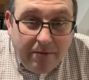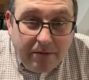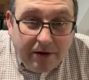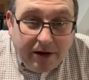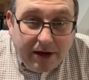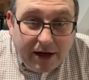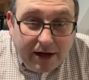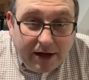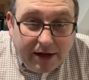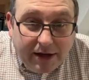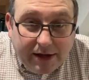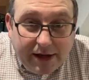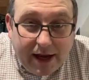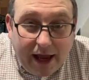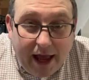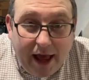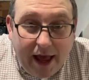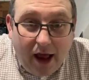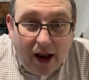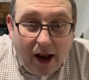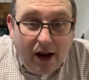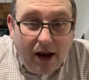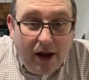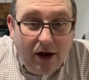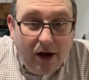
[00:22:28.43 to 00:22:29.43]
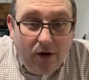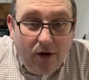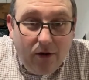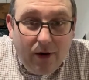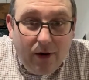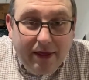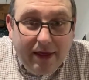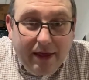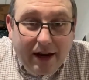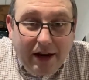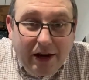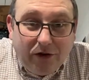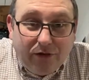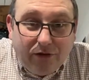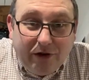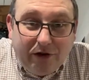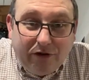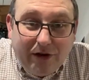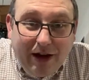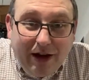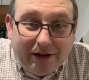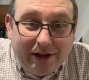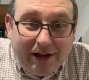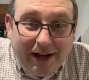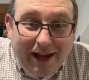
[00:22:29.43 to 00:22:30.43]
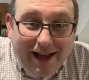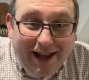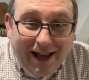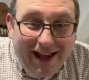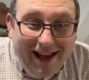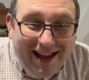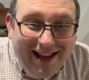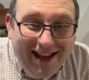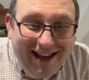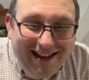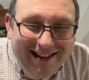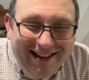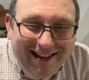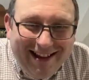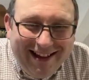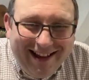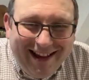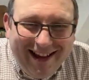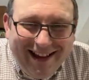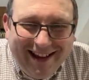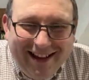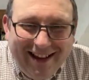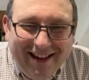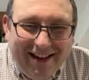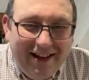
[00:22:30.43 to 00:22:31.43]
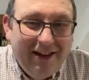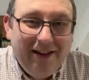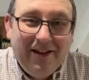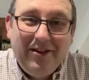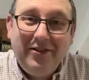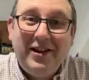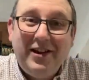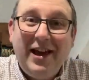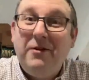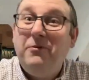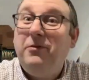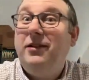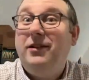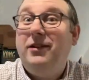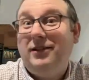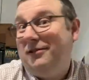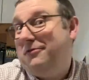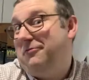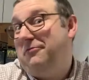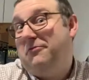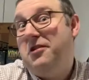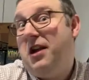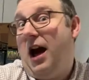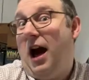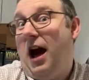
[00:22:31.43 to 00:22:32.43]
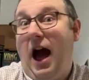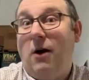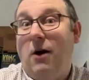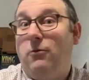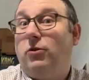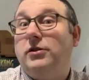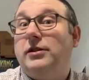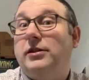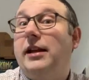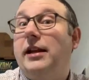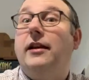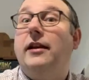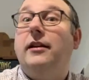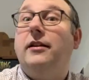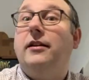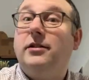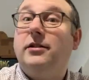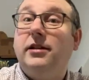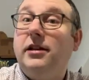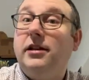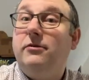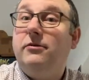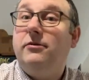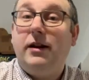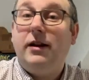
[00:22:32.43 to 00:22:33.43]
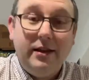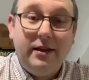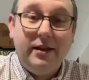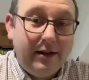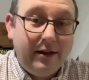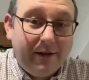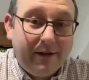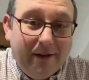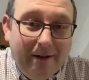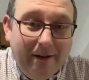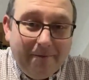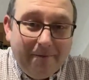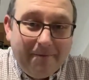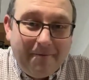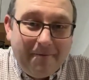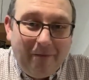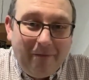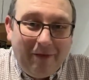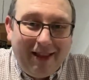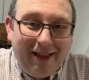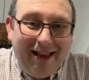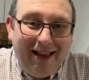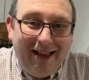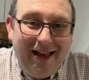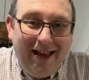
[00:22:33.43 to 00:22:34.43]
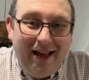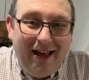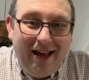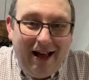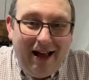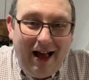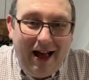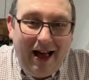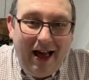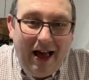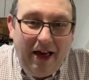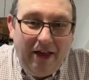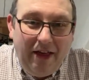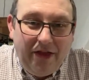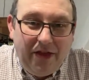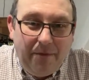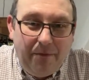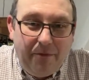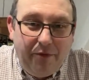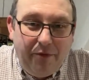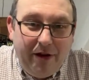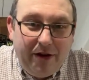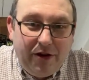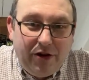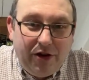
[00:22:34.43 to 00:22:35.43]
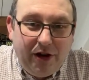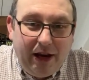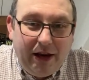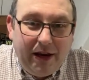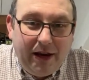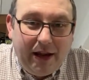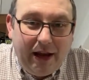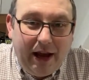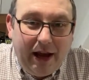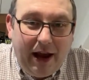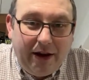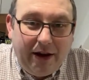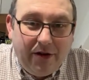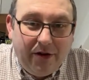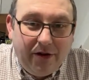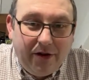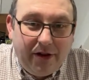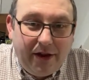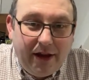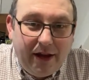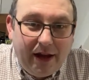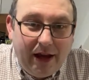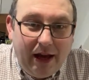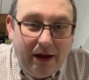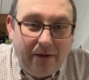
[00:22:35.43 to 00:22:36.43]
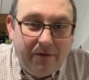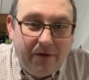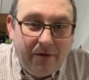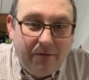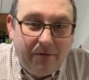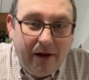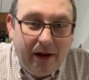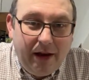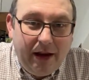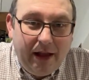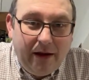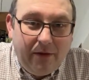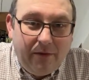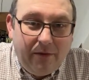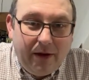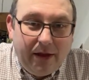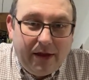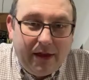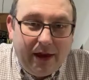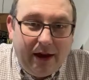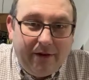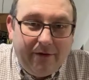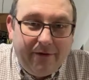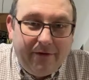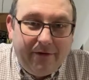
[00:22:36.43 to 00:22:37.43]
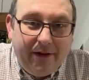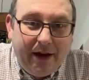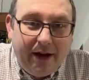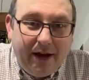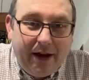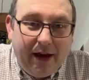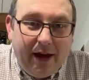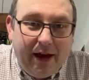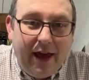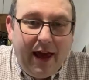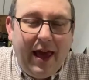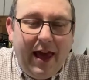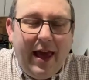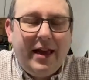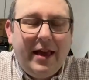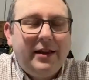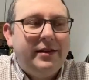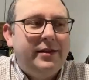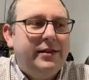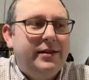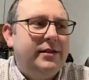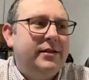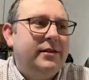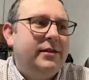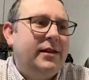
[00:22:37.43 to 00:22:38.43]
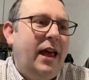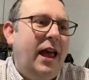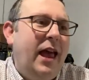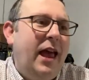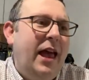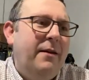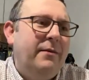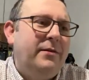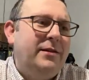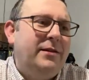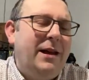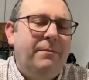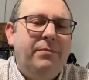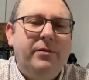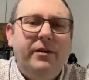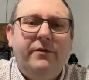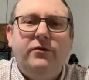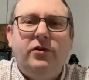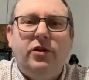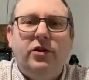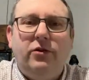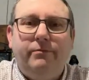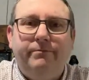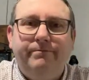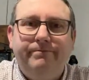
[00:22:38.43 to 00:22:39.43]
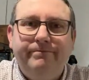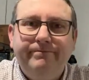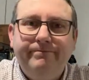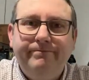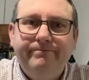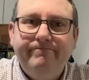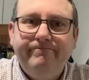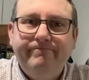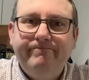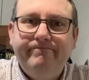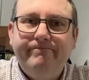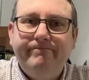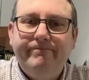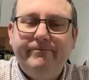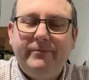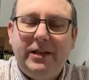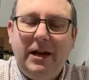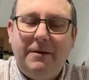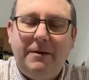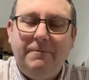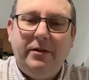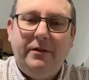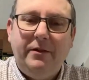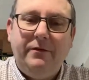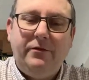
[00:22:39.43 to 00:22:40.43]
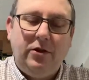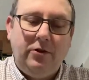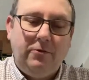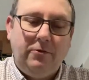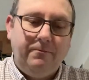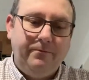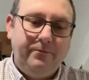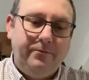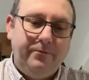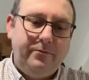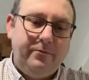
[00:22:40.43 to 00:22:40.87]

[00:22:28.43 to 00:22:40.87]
did say hello and then he's retracted it. Okay, well, I won't say hello to you either. The Bridge Indie, I don't think I'm familiar with that figure. It's Temple of Doom. Temple of Doom.